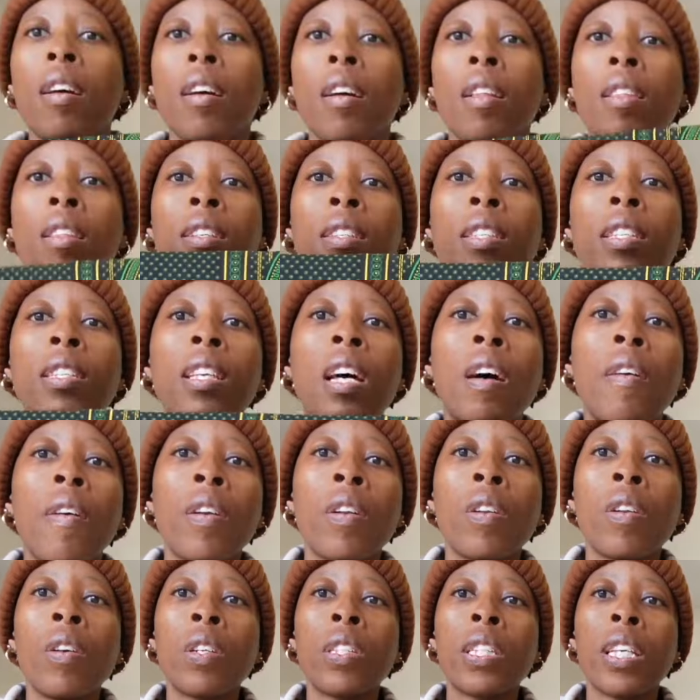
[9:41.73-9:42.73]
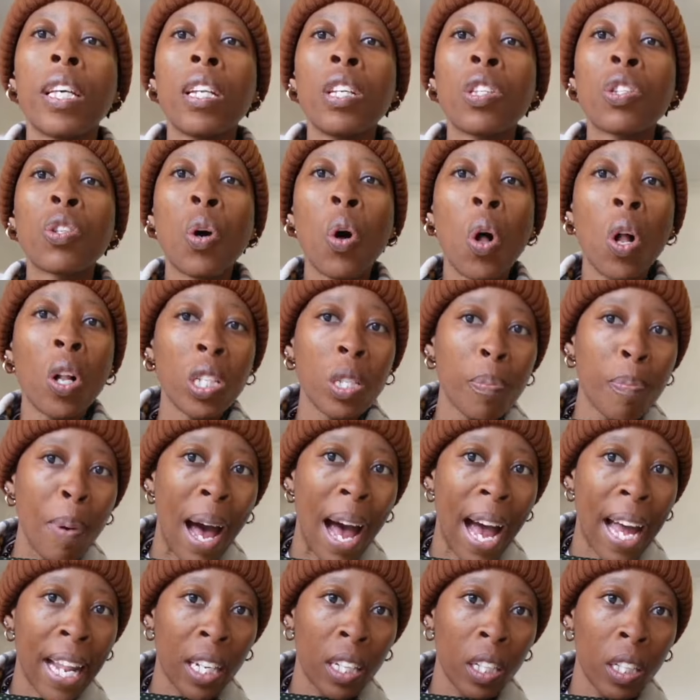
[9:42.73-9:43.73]
This is how it looks, and it's called
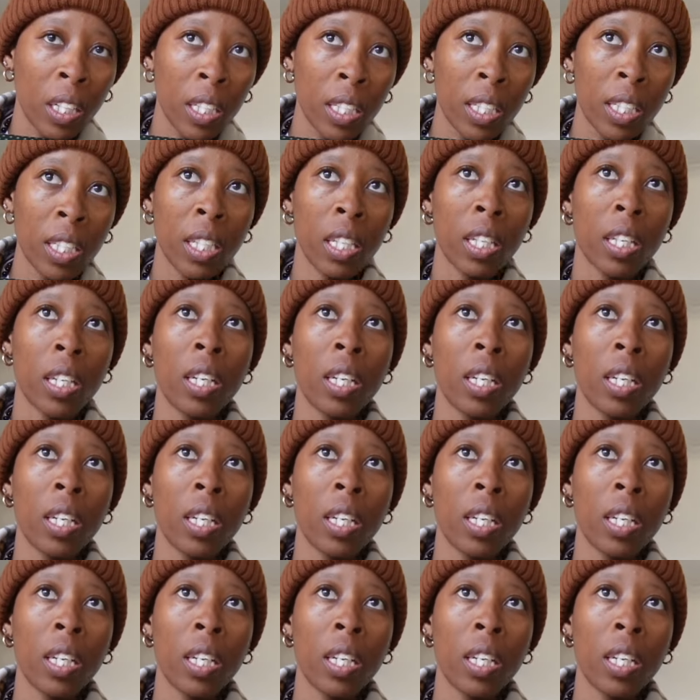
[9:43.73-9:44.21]
panels.